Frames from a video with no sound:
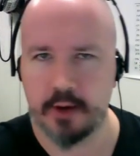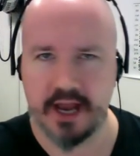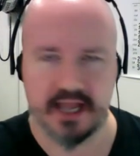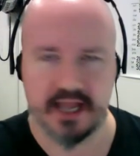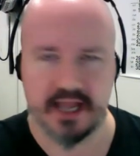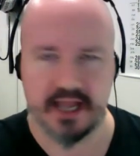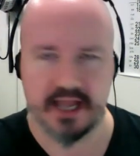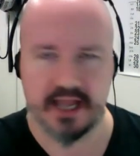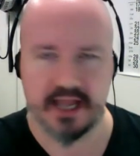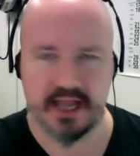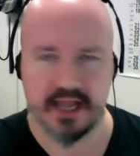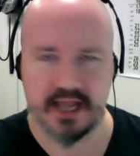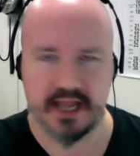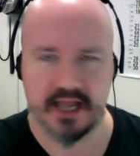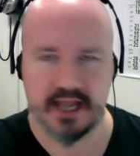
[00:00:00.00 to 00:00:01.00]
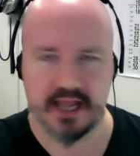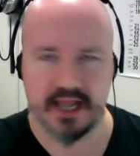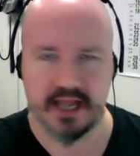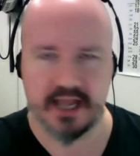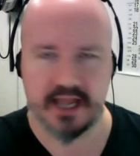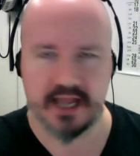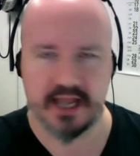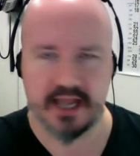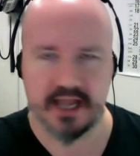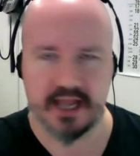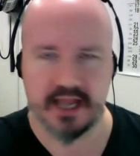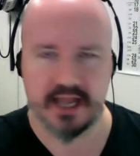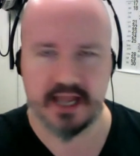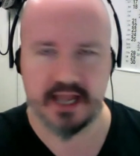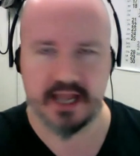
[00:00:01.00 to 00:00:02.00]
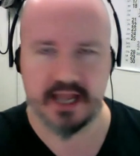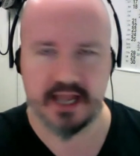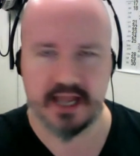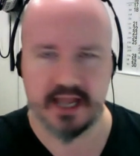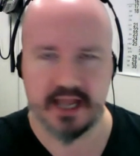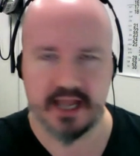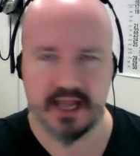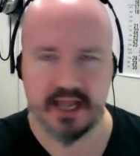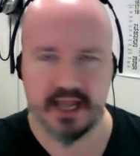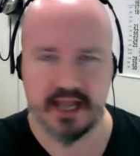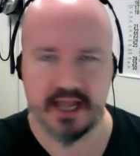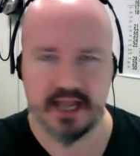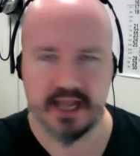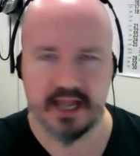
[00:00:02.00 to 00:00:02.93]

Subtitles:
answers to sample code to all that kind of stuff.